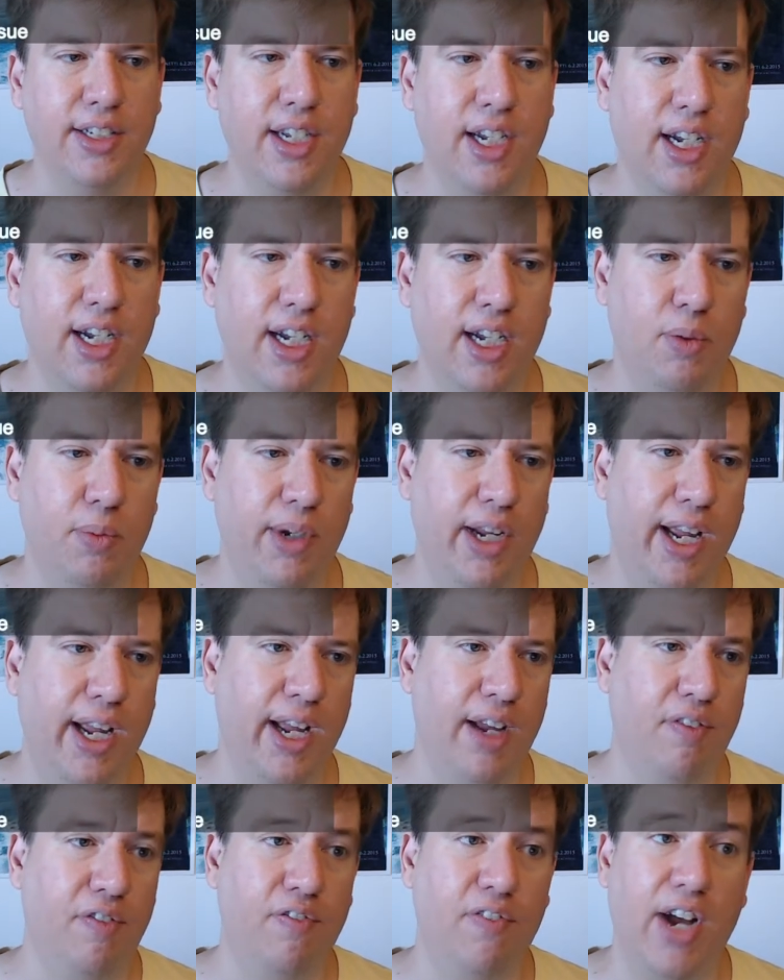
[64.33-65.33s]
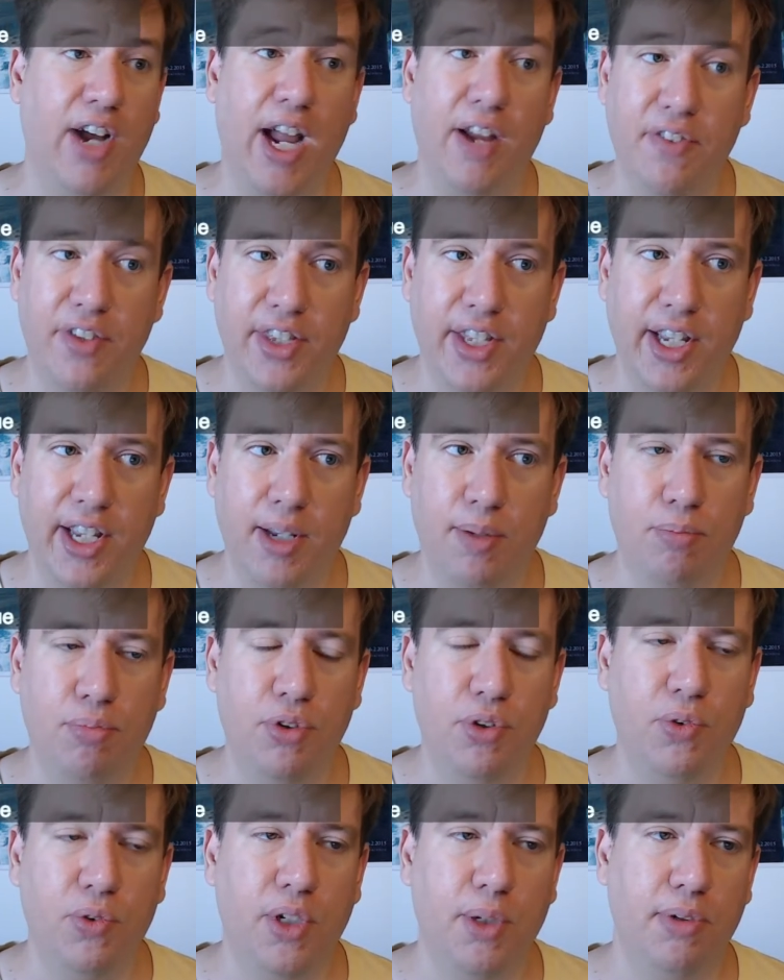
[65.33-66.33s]
Uh, we have five of them. Blue
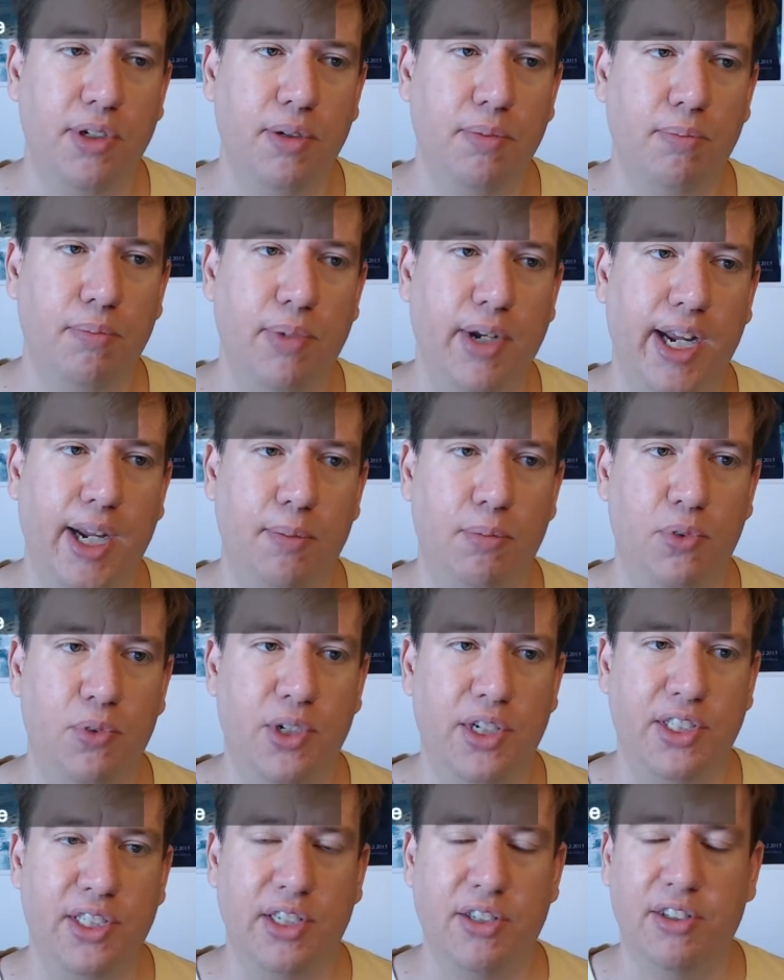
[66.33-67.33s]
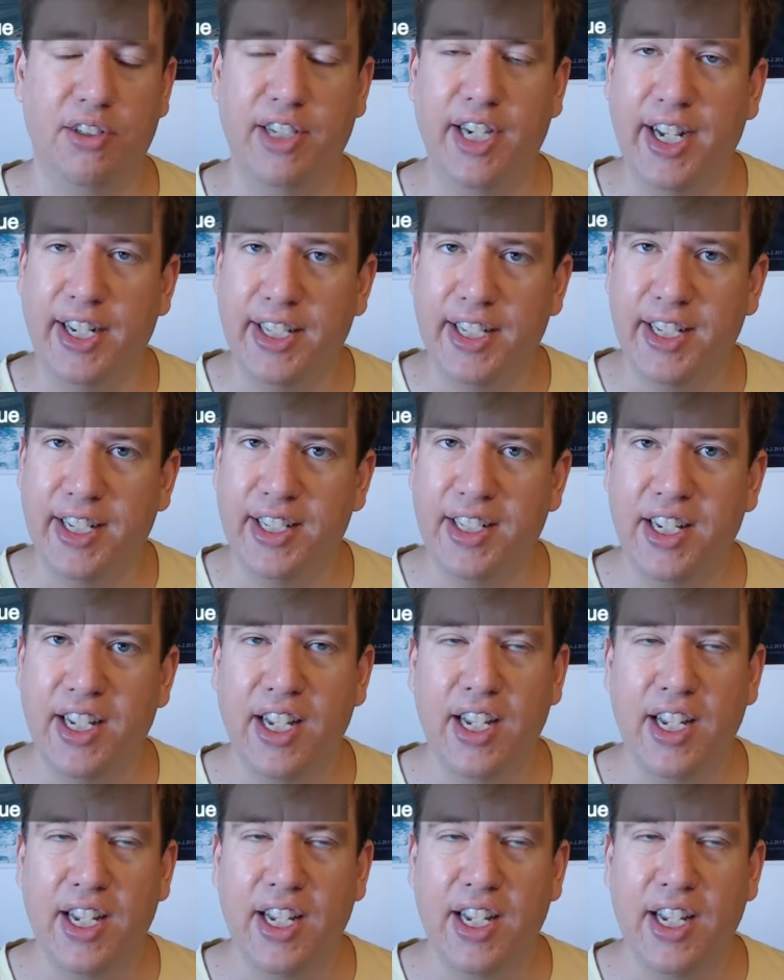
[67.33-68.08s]
Ribbon by Marissa Langen.